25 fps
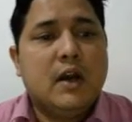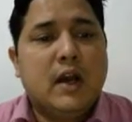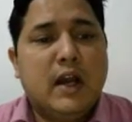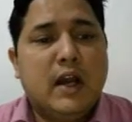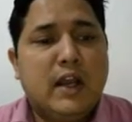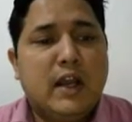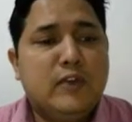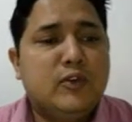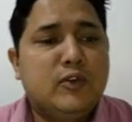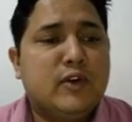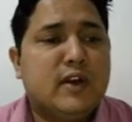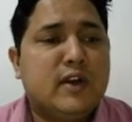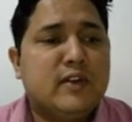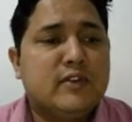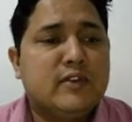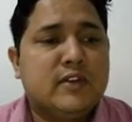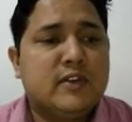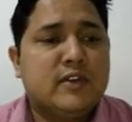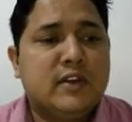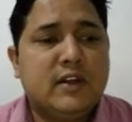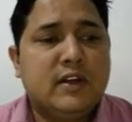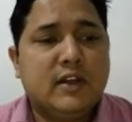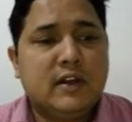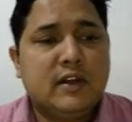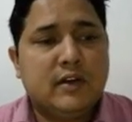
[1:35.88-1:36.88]
As you can
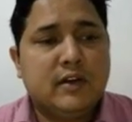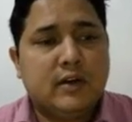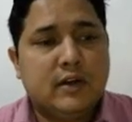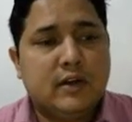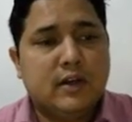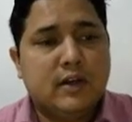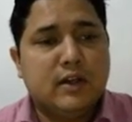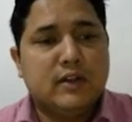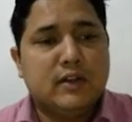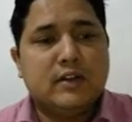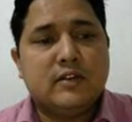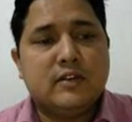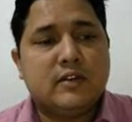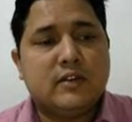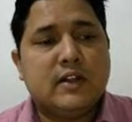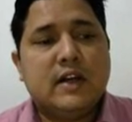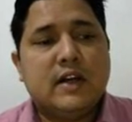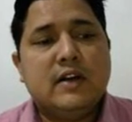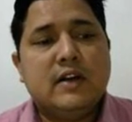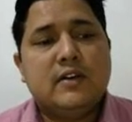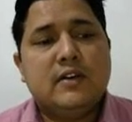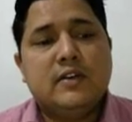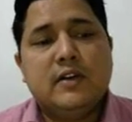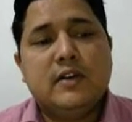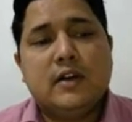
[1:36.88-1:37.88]
see in the
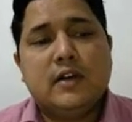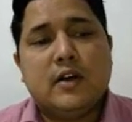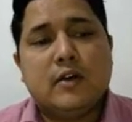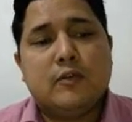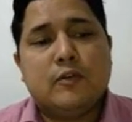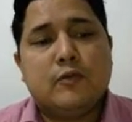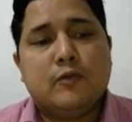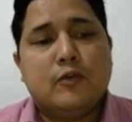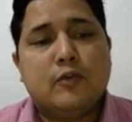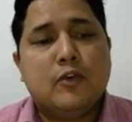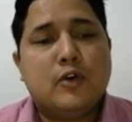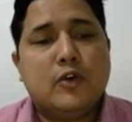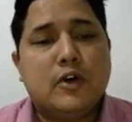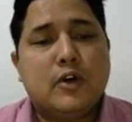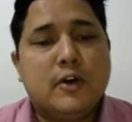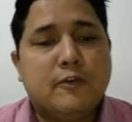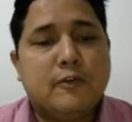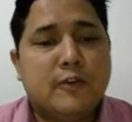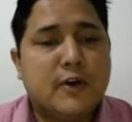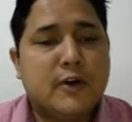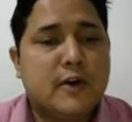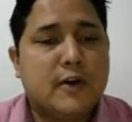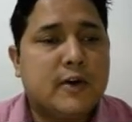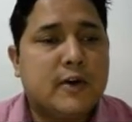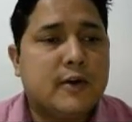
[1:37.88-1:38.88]
slides, there are four
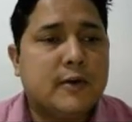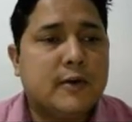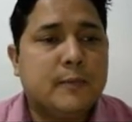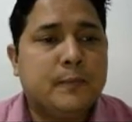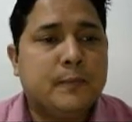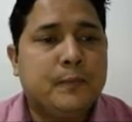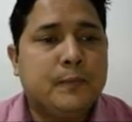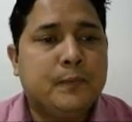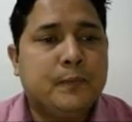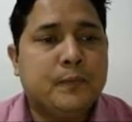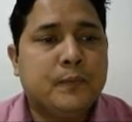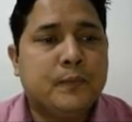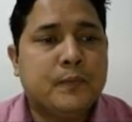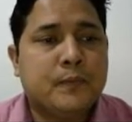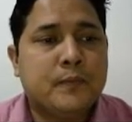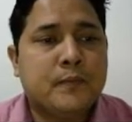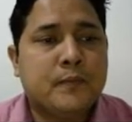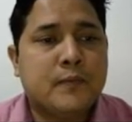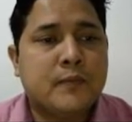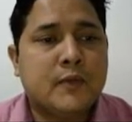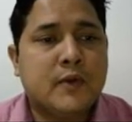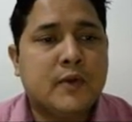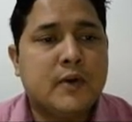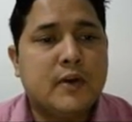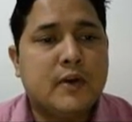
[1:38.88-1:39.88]
different
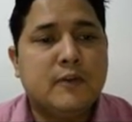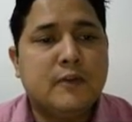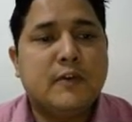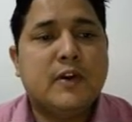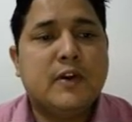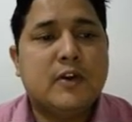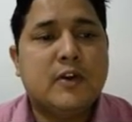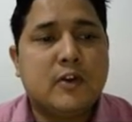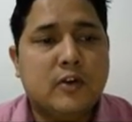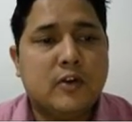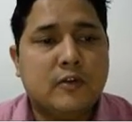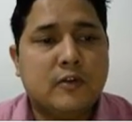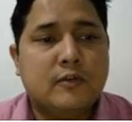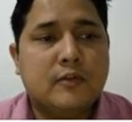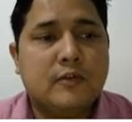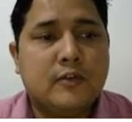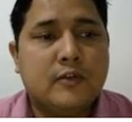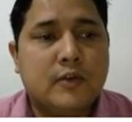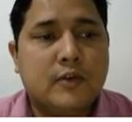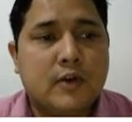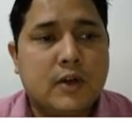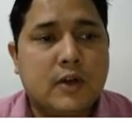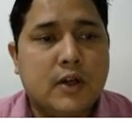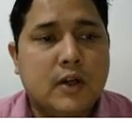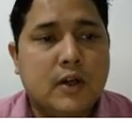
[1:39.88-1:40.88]
definition of
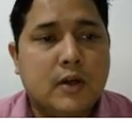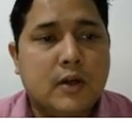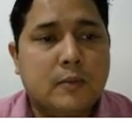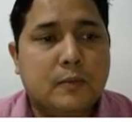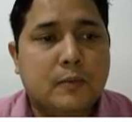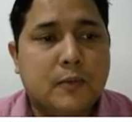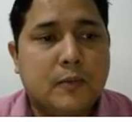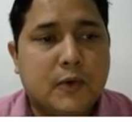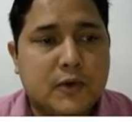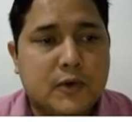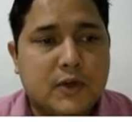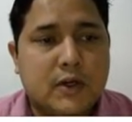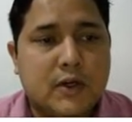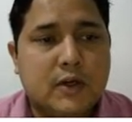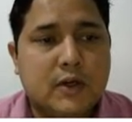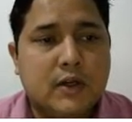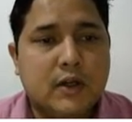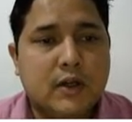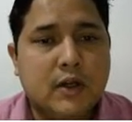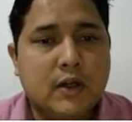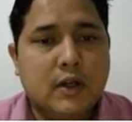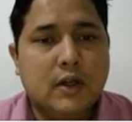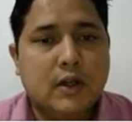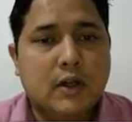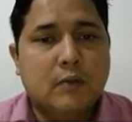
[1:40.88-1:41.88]
project.
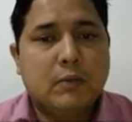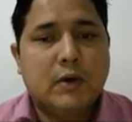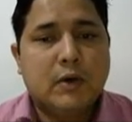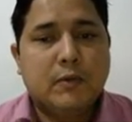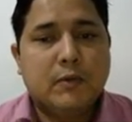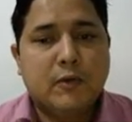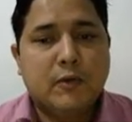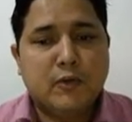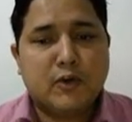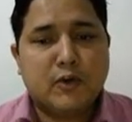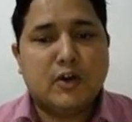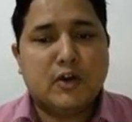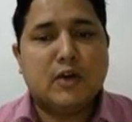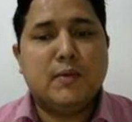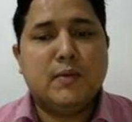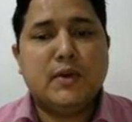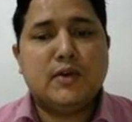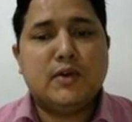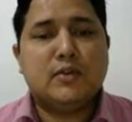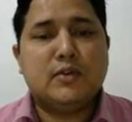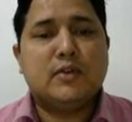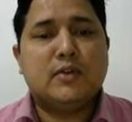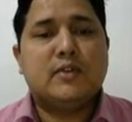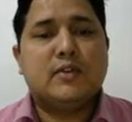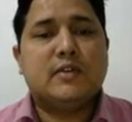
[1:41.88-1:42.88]
But before coming
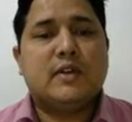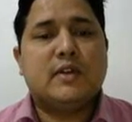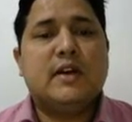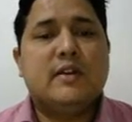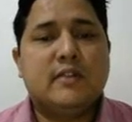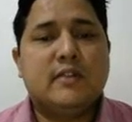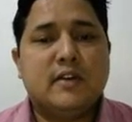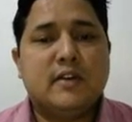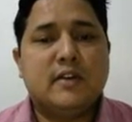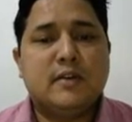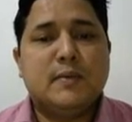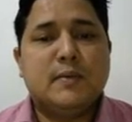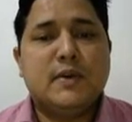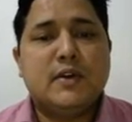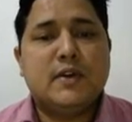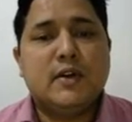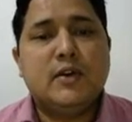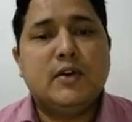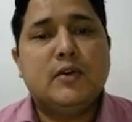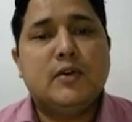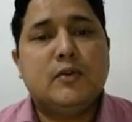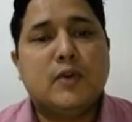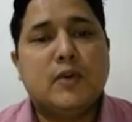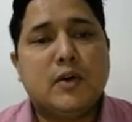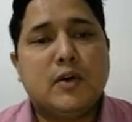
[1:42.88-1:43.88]
to the slides, let me tell
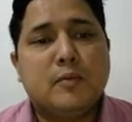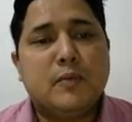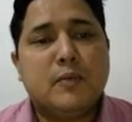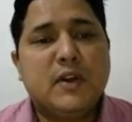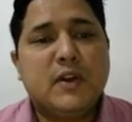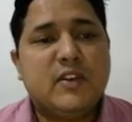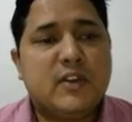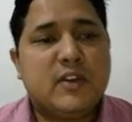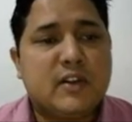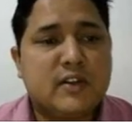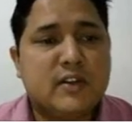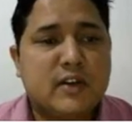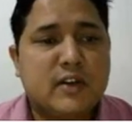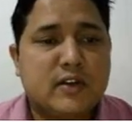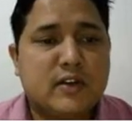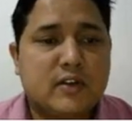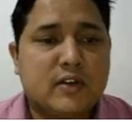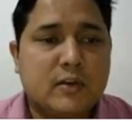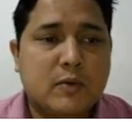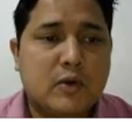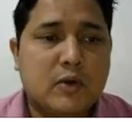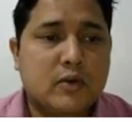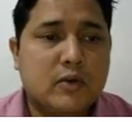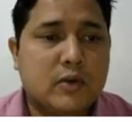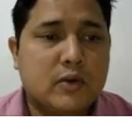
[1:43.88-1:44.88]
you one basic things
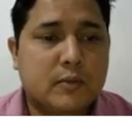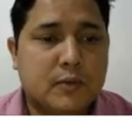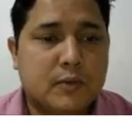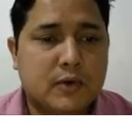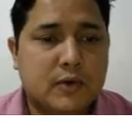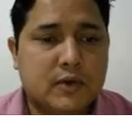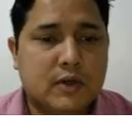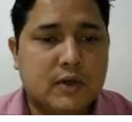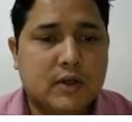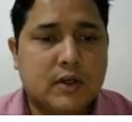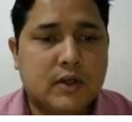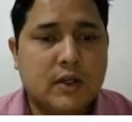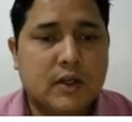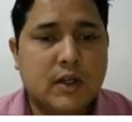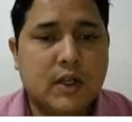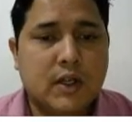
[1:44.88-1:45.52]
about the project.